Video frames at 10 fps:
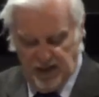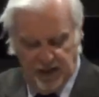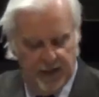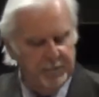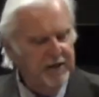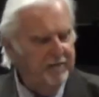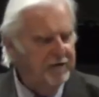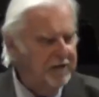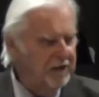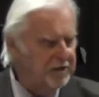Let me give
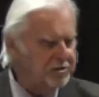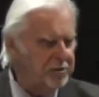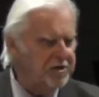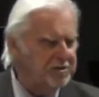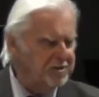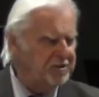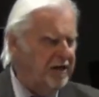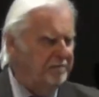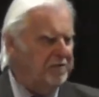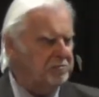you an illustration. It's kind
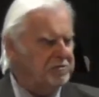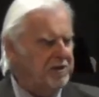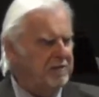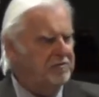of interesting.